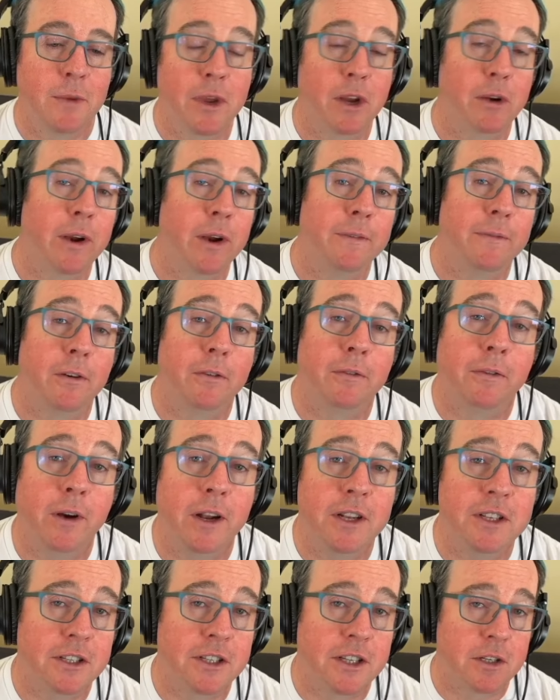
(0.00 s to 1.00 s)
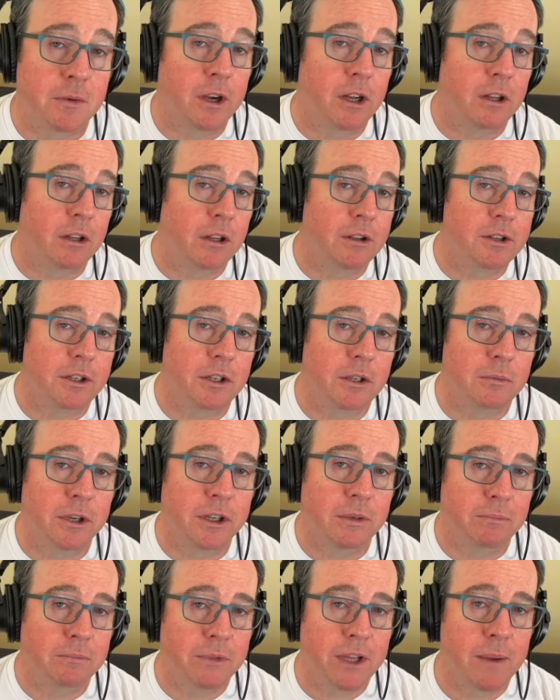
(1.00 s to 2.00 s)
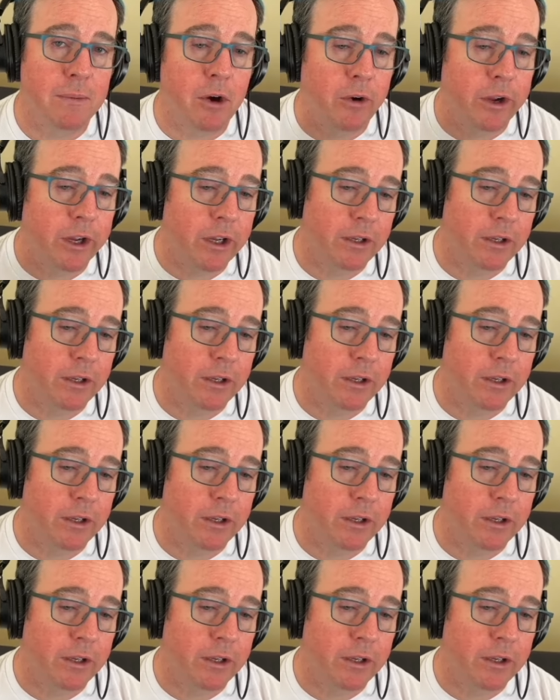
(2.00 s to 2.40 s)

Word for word: would be great for forensics as well, also. But keep